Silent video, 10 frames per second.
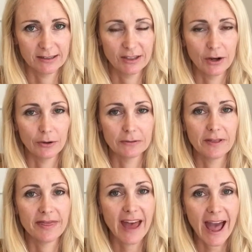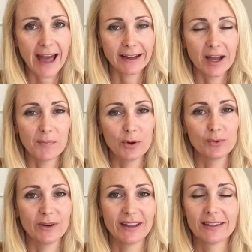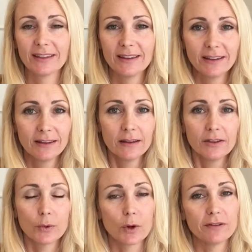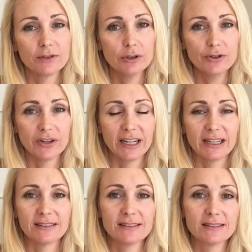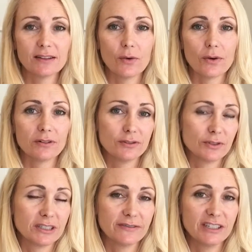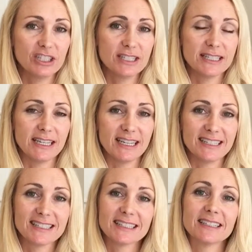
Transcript: So that, coupled with the role of nutrients or nutrient deficiencies,